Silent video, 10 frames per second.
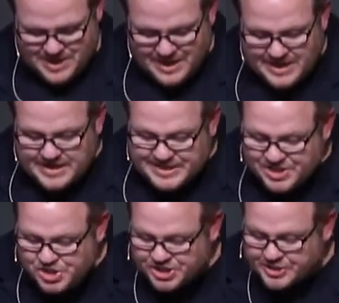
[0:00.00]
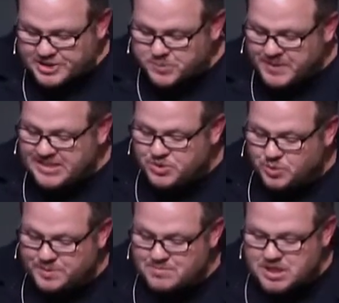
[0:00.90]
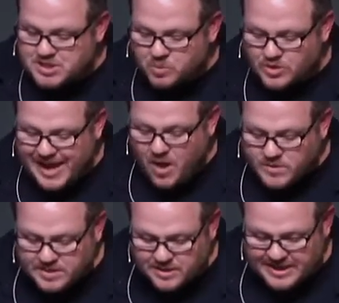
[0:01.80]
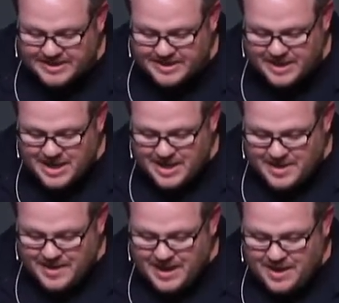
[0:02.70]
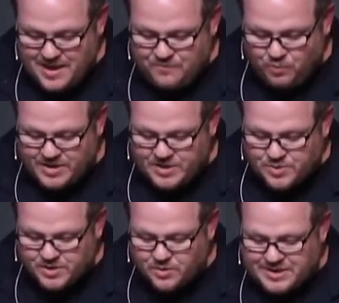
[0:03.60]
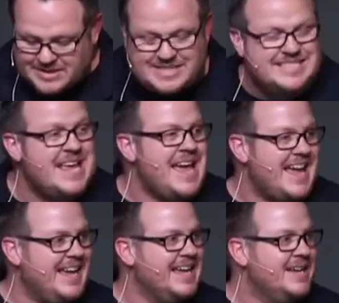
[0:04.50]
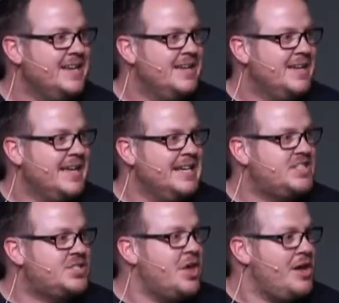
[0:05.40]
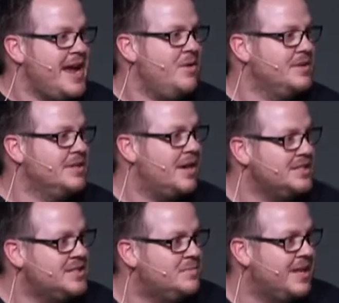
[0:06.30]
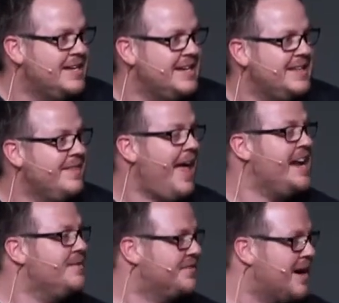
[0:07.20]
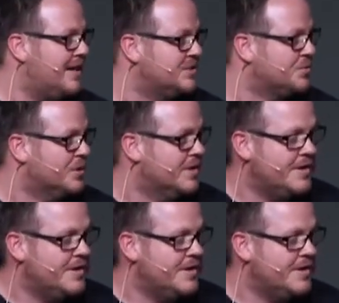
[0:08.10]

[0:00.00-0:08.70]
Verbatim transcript: In addition, your speech will be much more calculated if what you are going to say is thought out and contemplated in light of God's word.